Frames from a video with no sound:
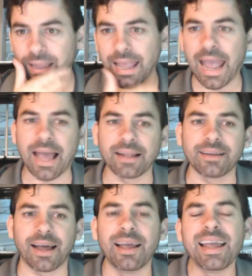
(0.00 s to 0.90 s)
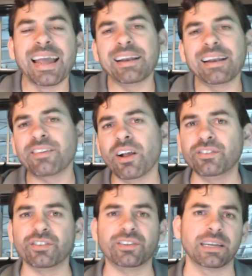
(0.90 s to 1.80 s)
it's also
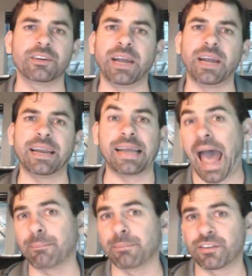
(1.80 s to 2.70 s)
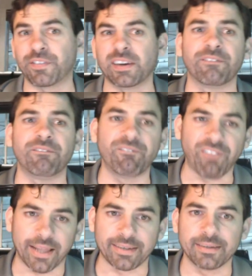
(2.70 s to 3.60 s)
just gonna create an atmosphere of
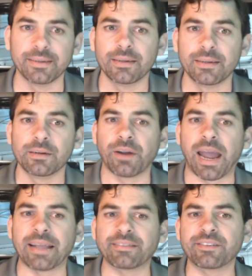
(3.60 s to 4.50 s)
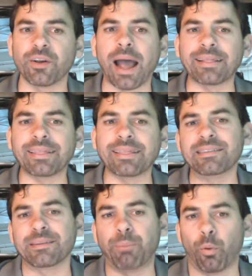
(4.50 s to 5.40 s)
fun, right? So I think it's
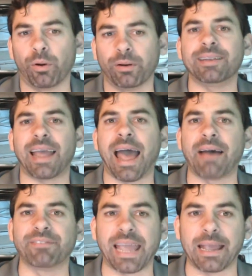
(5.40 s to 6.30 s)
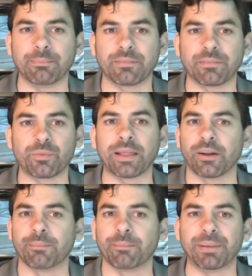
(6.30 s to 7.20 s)
important to have games, whether
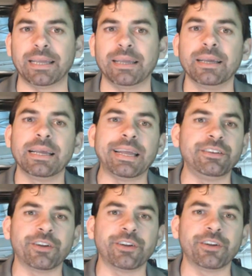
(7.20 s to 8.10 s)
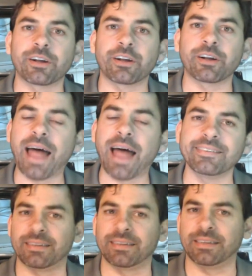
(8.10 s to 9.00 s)
it be in your classes, in your